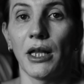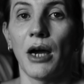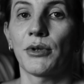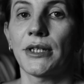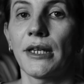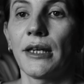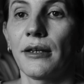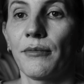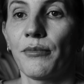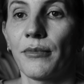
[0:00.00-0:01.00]
I would
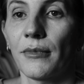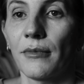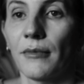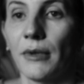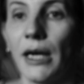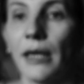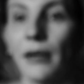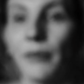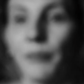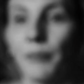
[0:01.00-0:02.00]
say. Like,